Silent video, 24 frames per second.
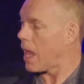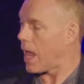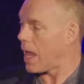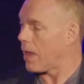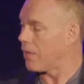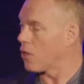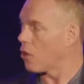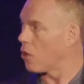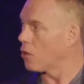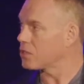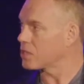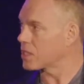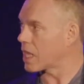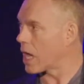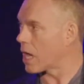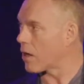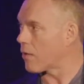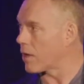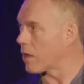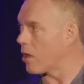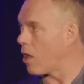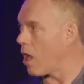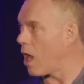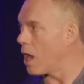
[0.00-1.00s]
And those
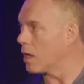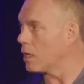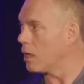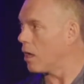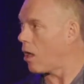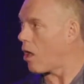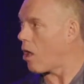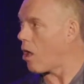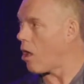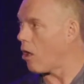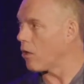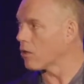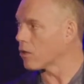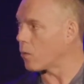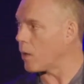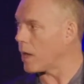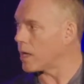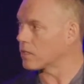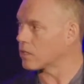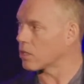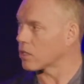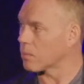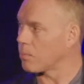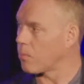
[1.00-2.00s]
carry on all the
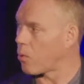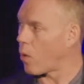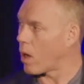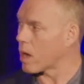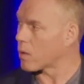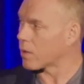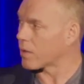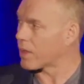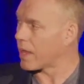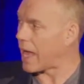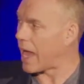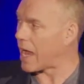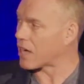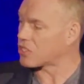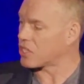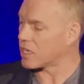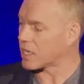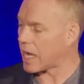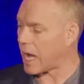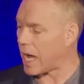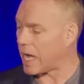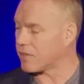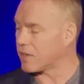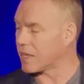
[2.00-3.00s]
way to the point where they
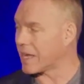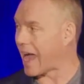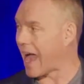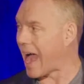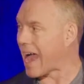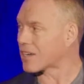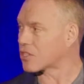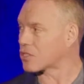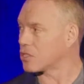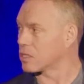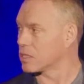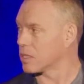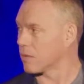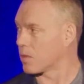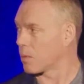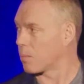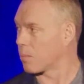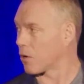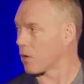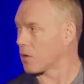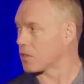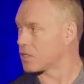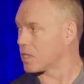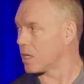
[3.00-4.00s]
actually guide the actions of the
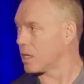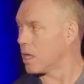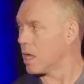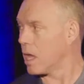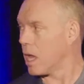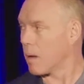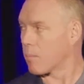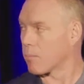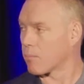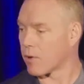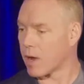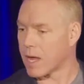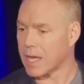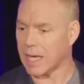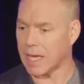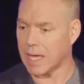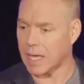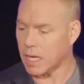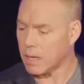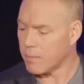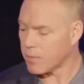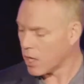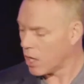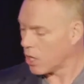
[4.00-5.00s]
person,
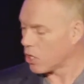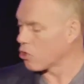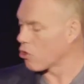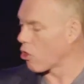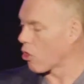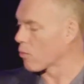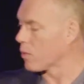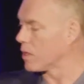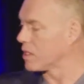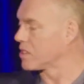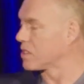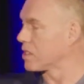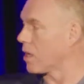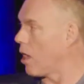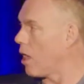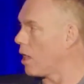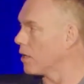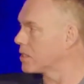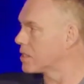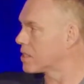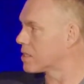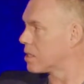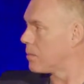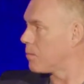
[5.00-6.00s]
bringing your
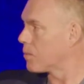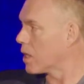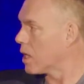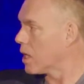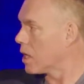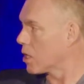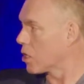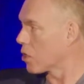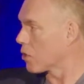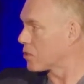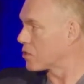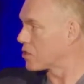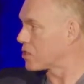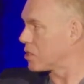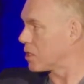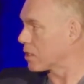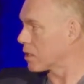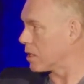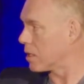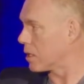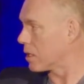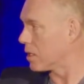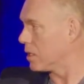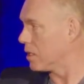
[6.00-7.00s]
results, your
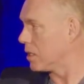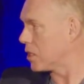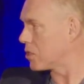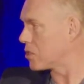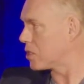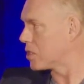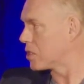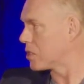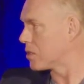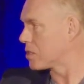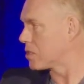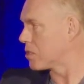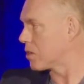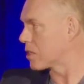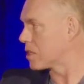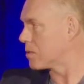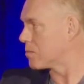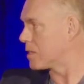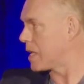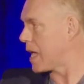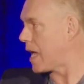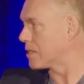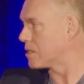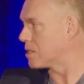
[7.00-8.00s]
conditions, your
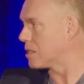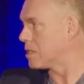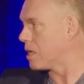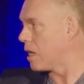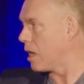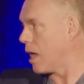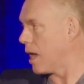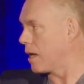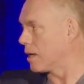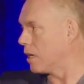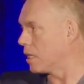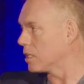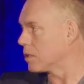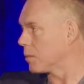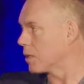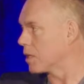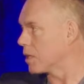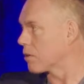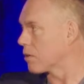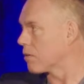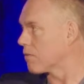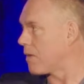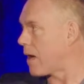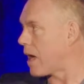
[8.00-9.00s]
circumstances, and
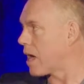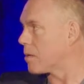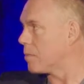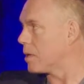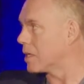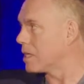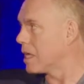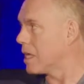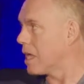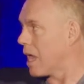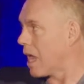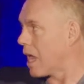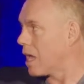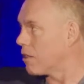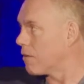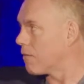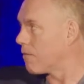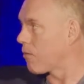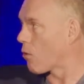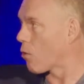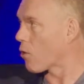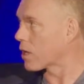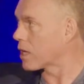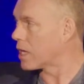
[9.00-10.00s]
ultimately your environment and the
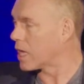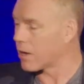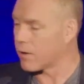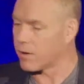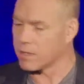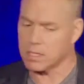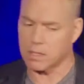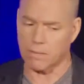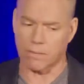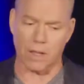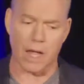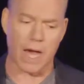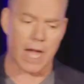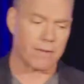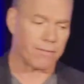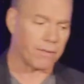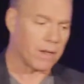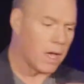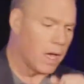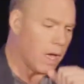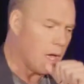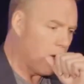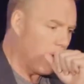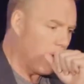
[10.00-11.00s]
four key areas of life.